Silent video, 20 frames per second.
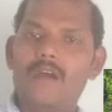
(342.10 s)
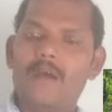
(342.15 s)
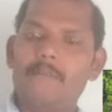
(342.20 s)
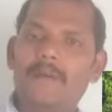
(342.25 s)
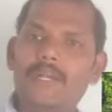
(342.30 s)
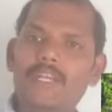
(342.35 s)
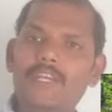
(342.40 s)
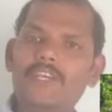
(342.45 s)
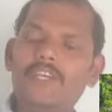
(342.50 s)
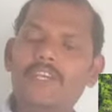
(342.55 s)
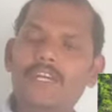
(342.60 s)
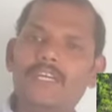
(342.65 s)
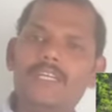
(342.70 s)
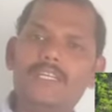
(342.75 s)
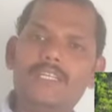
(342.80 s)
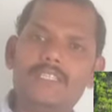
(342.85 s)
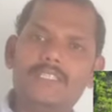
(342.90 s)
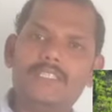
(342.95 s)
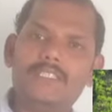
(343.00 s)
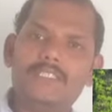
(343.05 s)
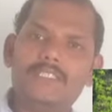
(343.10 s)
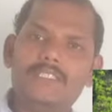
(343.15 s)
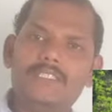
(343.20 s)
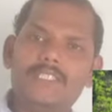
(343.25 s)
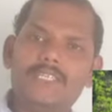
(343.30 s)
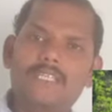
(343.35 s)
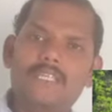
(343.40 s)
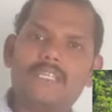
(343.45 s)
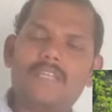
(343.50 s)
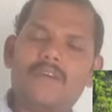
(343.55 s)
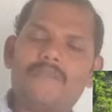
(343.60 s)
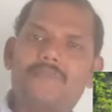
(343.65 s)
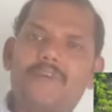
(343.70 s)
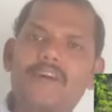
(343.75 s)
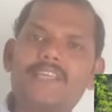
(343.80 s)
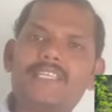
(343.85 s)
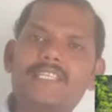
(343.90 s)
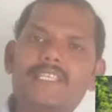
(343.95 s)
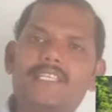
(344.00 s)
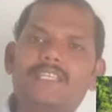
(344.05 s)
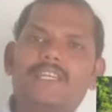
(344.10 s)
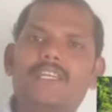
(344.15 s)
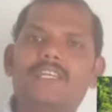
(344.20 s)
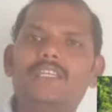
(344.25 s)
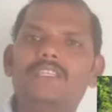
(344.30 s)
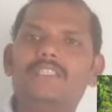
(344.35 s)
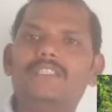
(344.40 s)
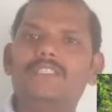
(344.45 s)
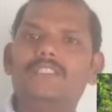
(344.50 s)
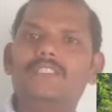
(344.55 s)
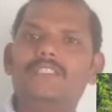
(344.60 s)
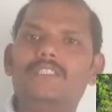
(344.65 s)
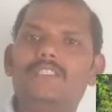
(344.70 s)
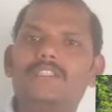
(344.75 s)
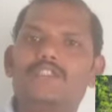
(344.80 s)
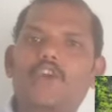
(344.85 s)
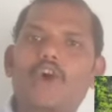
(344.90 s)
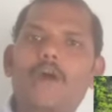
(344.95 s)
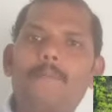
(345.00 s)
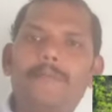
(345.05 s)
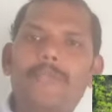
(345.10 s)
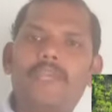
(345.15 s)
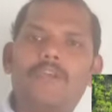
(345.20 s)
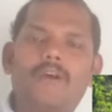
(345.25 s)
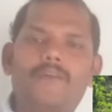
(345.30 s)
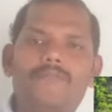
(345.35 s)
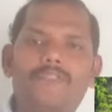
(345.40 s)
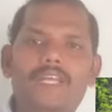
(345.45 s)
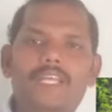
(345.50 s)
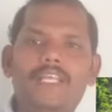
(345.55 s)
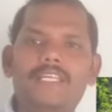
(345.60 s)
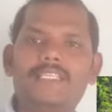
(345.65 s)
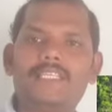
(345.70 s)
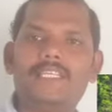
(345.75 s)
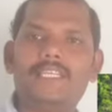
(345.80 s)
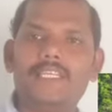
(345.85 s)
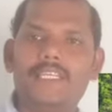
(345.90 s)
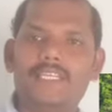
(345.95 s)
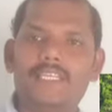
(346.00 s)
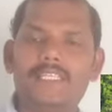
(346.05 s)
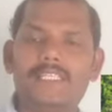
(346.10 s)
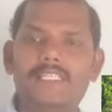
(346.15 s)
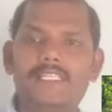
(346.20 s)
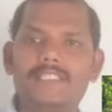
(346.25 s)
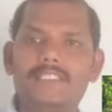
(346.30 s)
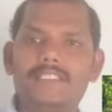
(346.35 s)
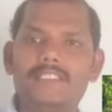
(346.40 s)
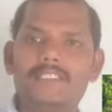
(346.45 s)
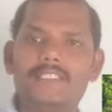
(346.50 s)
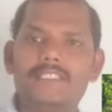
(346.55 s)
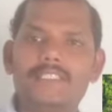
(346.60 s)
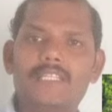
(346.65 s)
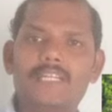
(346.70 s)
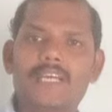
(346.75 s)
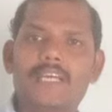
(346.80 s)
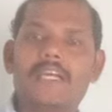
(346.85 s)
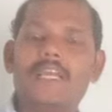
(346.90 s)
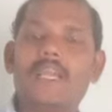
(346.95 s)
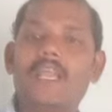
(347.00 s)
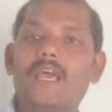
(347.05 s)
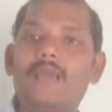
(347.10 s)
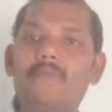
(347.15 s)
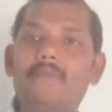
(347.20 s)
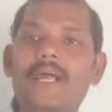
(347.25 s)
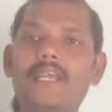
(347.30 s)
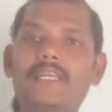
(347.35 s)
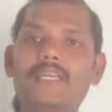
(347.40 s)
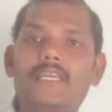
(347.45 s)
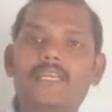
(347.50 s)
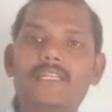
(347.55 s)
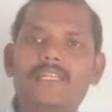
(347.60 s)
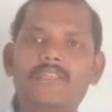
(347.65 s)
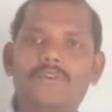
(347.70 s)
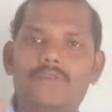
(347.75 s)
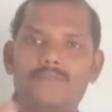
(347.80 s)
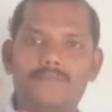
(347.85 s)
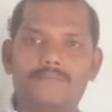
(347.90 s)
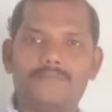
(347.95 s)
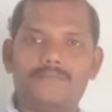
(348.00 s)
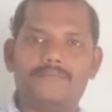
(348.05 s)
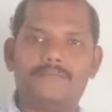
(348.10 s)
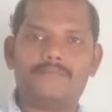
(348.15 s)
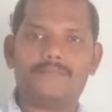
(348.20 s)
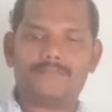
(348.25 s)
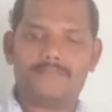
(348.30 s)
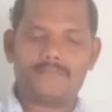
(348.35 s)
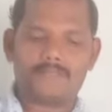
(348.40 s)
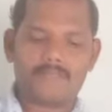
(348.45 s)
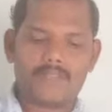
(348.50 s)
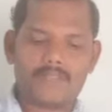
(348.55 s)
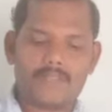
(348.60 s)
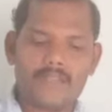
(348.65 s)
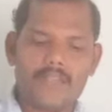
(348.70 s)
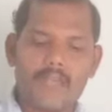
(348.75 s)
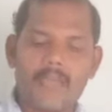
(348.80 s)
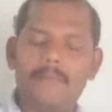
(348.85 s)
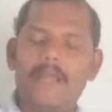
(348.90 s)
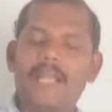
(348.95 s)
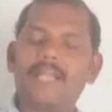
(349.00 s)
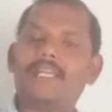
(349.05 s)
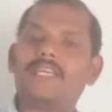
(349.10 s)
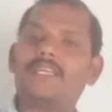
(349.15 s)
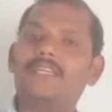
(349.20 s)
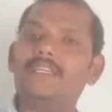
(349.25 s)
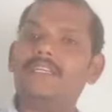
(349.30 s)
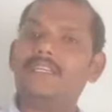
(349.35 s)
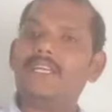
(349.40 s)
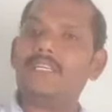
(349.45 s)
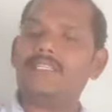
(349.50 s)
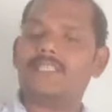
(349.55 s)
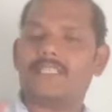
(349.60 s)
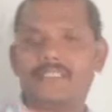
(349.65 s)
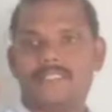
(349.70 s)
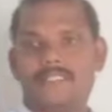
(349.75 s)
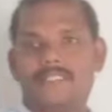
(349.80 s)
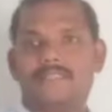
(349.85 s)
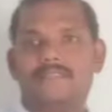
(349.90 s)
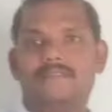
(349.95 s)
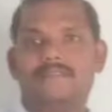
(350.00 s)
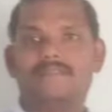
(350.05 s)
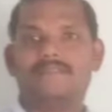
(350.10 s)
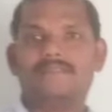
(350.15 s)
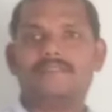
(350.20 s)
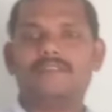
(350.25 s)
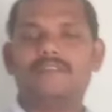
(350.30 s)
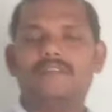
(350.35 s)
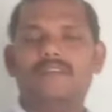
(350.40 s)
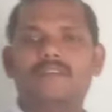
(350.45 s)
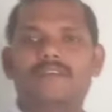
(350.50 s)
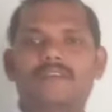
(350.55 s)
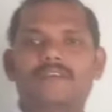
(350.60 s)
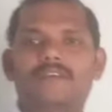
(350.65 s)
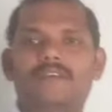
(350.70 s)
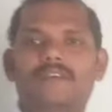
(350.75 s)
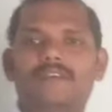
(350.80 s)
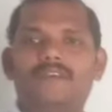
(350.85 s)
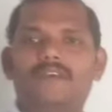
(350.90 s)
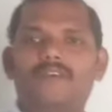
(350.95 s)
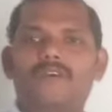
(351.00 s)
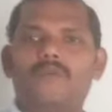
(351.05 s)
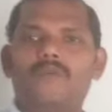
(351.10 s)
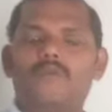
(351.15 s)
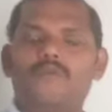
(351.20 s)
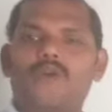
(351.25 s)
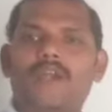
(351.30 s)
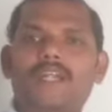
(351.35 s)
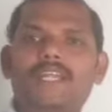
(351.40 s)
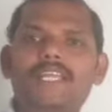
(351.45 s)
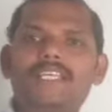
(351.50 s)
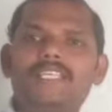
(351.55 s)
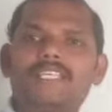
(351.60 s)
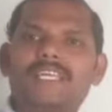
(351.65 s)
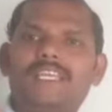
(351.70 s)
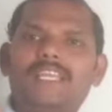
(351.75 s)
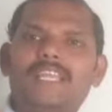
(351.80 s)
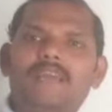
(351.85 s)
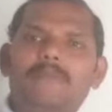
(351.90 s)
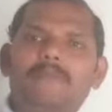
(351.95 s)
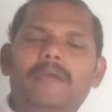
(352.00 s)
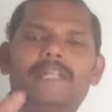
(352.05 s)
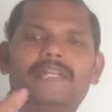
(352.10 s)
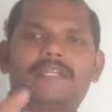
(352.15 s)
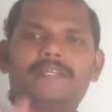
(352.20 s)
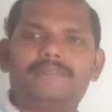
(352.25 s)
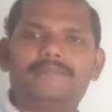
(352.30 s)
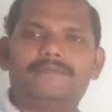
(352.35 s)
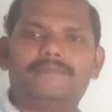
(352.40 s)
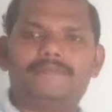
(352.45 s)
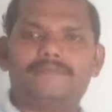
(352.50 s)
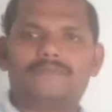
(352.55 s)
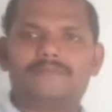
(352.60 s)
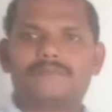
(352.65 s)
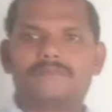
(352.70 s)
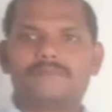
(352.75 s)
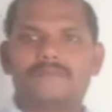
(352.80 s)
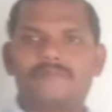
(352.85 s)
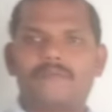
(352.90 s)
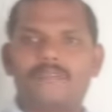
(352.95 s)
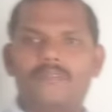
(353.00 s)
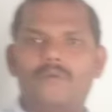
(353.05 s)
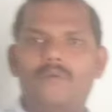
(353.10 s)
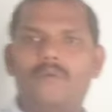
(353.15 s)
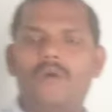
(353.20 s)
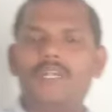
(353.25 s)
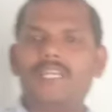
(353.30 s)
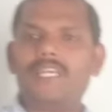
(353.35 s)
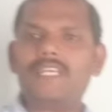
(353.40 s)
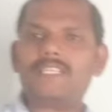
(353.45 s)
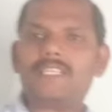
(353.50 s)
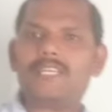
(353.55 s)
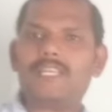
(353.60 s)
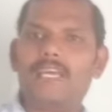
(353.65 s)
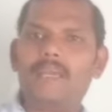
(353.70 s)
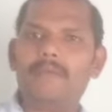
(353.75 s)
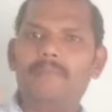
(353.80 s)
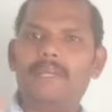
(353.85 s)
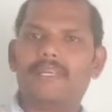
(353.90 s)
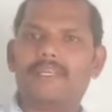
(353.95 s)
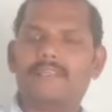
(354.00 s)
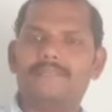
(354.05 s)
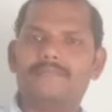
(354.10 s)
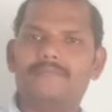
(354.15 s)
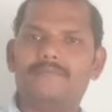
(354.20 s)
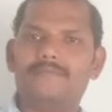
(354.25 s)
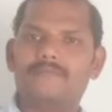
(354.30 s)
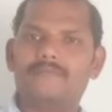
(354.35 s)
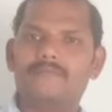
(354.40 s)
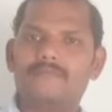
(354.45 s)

But here in the first topic of the lesson is climatical zones, climatical regions. What is climate? What is climate?